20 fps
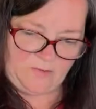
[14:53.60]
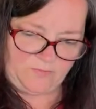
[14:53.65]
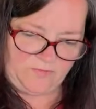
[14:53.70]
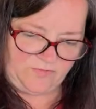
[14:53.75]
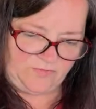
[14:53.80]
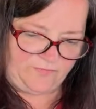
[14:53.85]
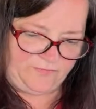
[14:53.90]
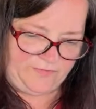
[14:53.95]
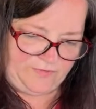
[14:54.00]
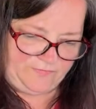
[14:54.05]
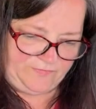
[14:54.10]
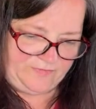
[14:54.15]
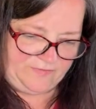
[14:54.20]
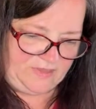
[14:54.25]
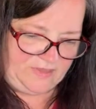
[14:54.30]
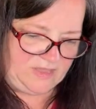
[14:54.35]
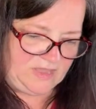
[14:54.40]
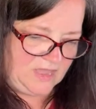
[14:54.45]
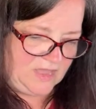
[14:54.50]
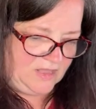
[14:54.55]
was
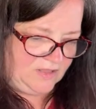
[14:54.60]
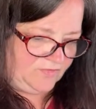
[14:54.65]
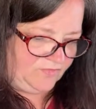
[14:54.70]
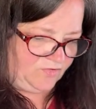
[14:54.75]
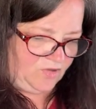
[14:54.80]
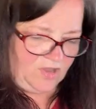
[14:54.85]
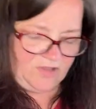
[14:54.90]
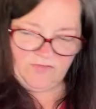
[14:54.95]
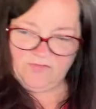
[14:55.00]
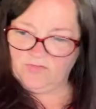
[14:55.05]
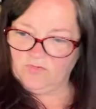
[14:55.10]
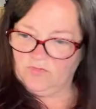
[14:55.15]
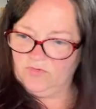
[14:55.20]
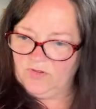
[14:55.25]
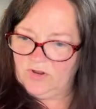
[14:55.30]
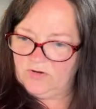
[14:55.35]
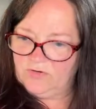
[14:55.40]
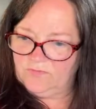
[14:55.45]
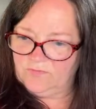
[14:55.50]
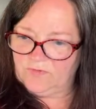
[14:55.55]
50. So I
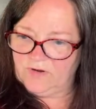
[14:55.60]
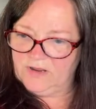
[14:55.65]
sold all the